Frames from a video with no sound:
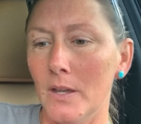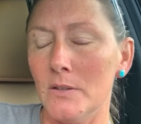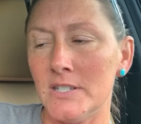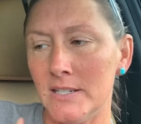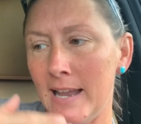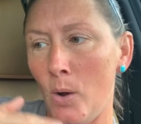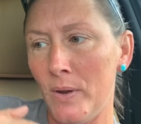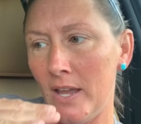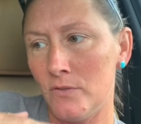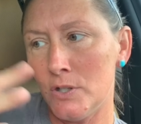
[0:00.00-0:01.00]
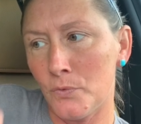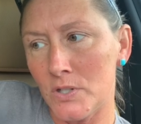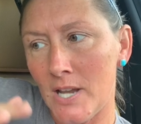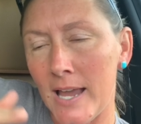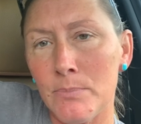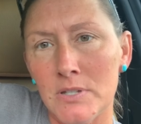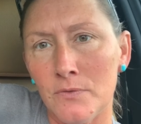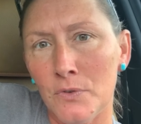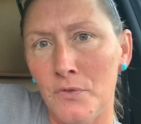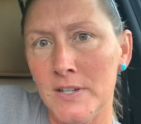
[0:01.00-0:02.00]
See, now we have different types of
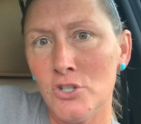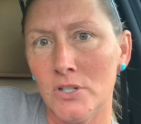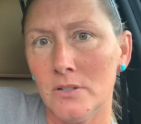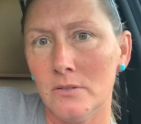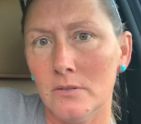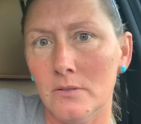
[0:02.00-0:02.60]
division.